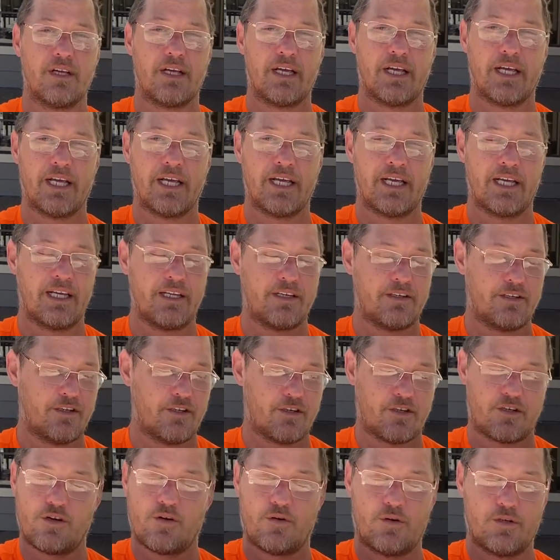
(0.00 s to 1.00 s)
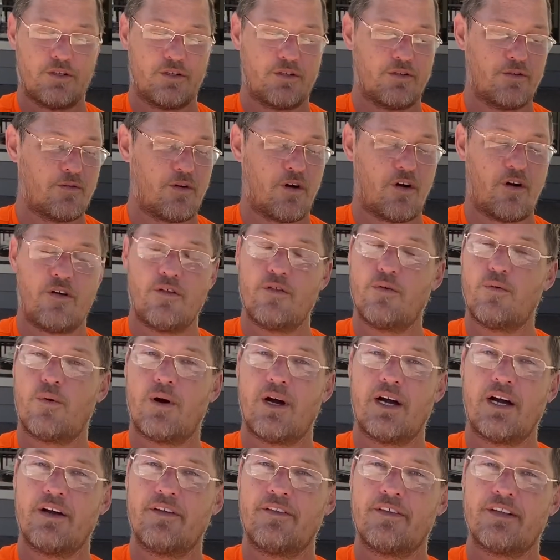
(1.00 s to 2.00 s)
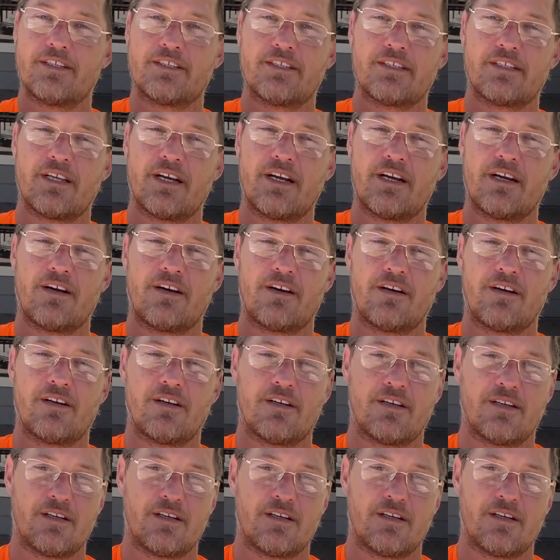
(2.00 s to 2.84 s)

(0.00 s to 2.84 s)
and you're going through all the wire that's there